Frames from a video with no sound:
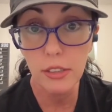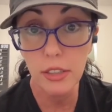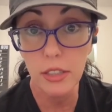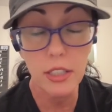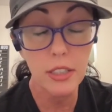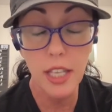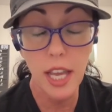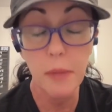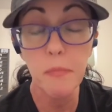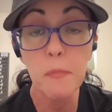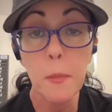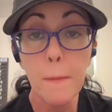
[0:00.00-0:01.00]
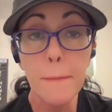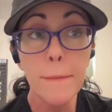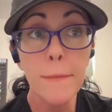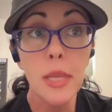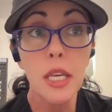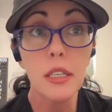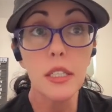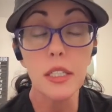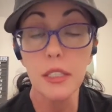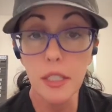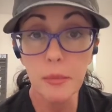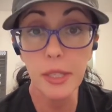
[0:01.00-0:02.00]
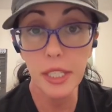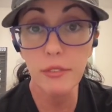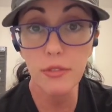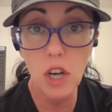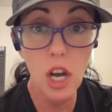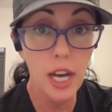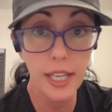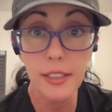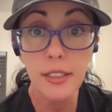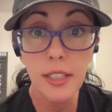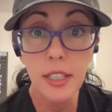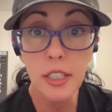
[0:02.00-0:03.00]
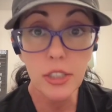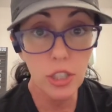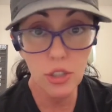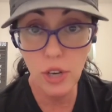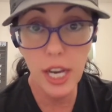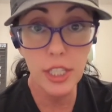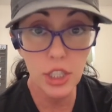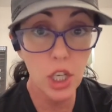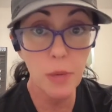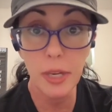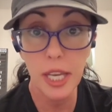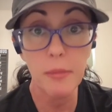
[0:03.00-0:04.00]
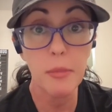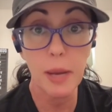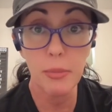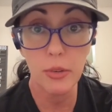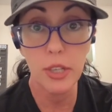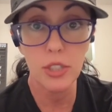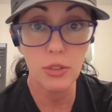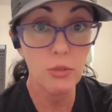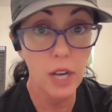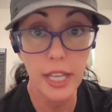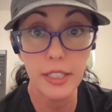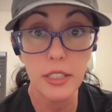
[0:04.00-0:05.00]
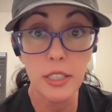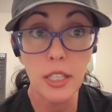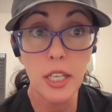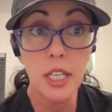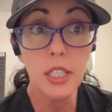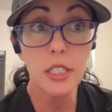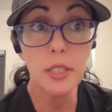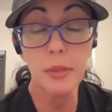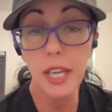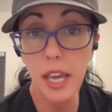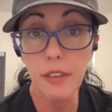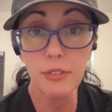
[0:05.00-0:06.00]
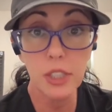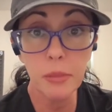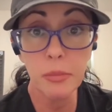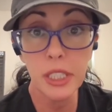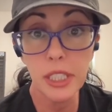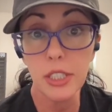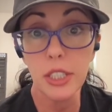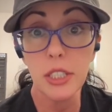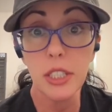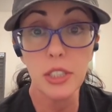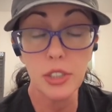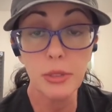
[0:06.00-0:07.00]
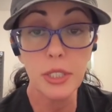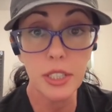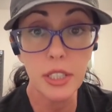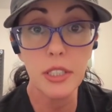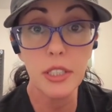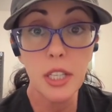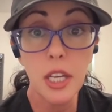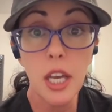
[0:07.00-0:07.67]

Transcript: is his name, is committing fraud to try to terminate my parental rights, to be hateful and malicious, and to assist